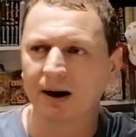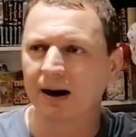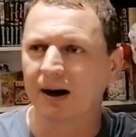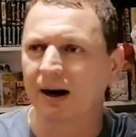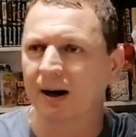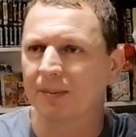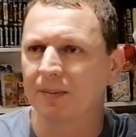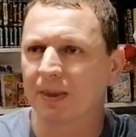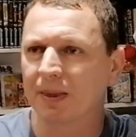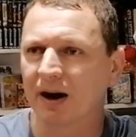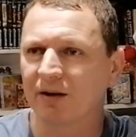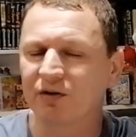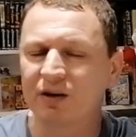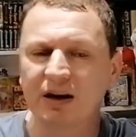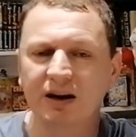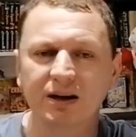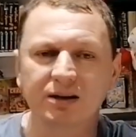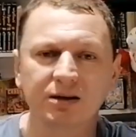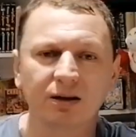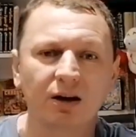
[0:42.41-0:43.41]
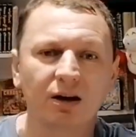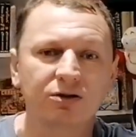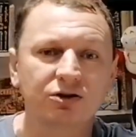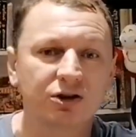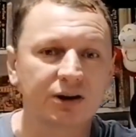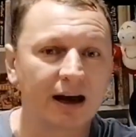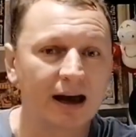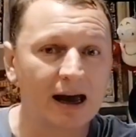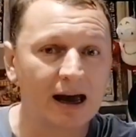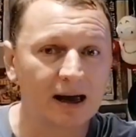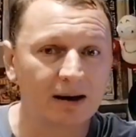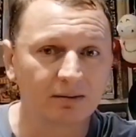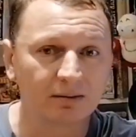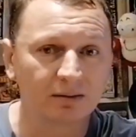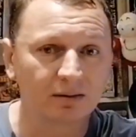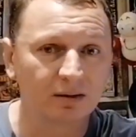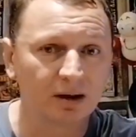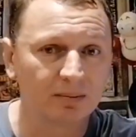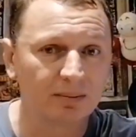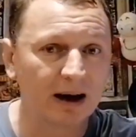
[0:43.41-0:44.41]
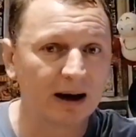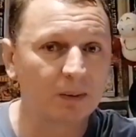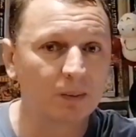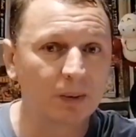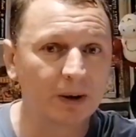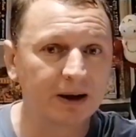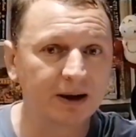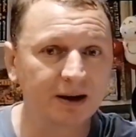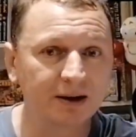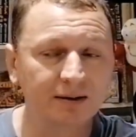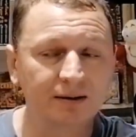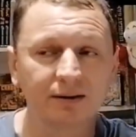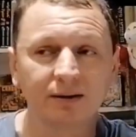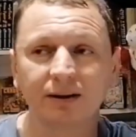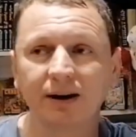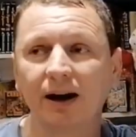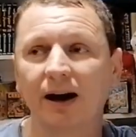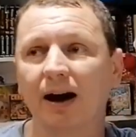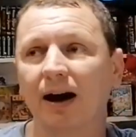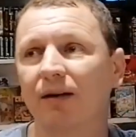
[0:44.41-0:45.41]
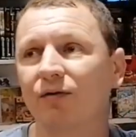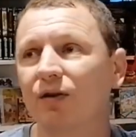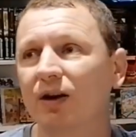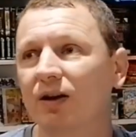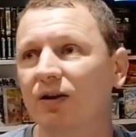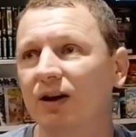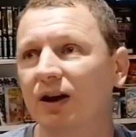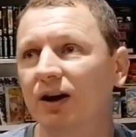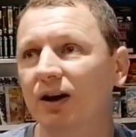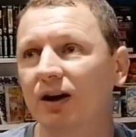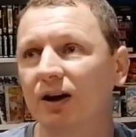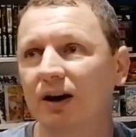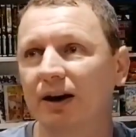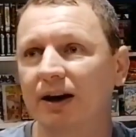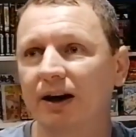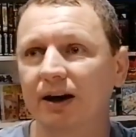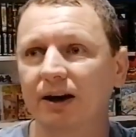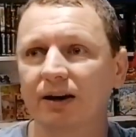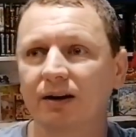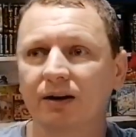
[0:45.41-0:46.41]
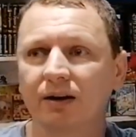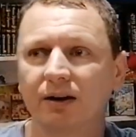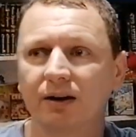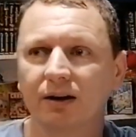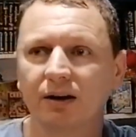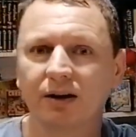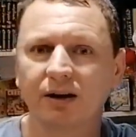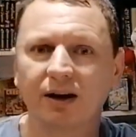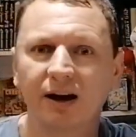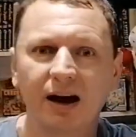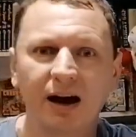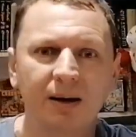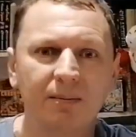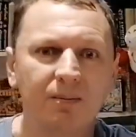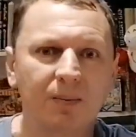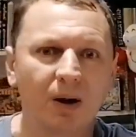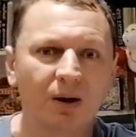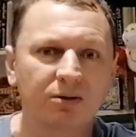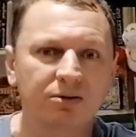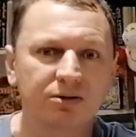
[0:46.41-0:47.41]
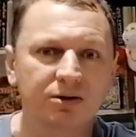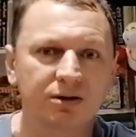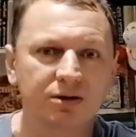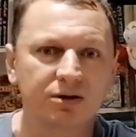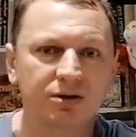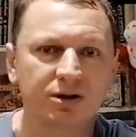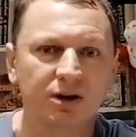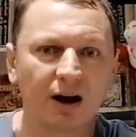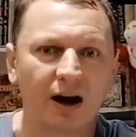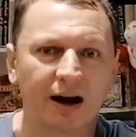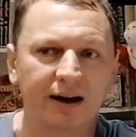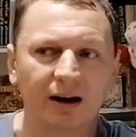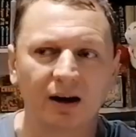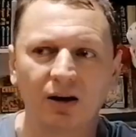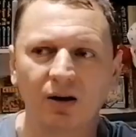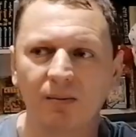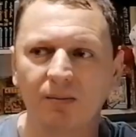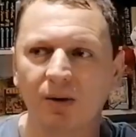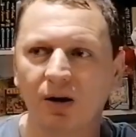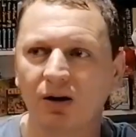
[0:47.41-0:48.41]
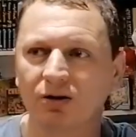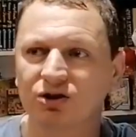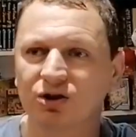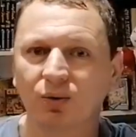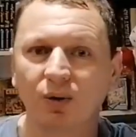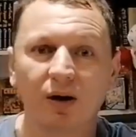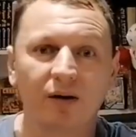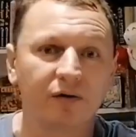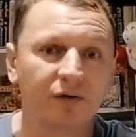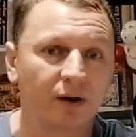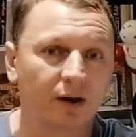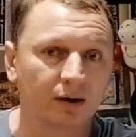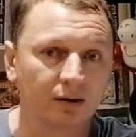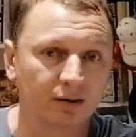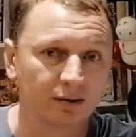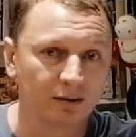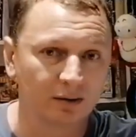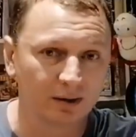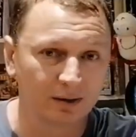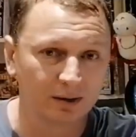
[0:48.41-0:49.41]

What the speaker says: I think it's a lost art, my opinion. Yeah, I think the earlier game boxes had a lot more to offer.